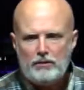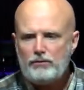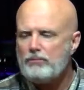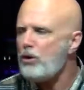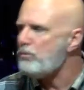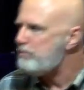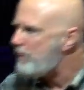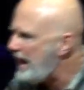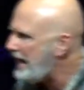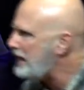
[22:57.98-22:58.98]
from
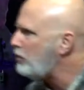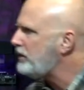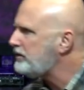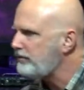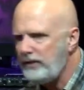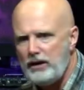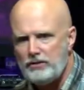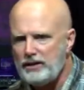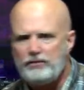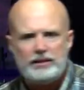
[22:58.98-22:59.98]
obeying what the
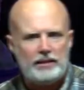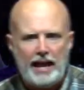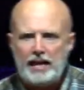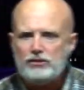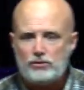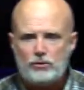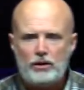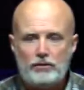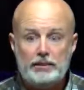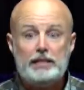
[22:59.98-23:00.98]
father, even at age
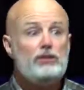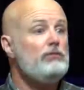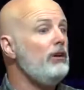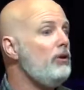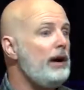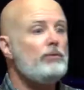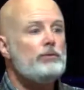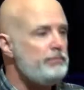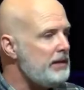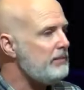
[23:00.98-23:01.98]
12, didn't you know I
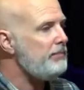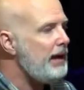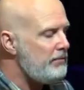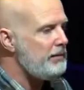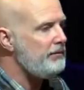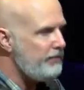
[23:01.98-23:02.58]
would be about my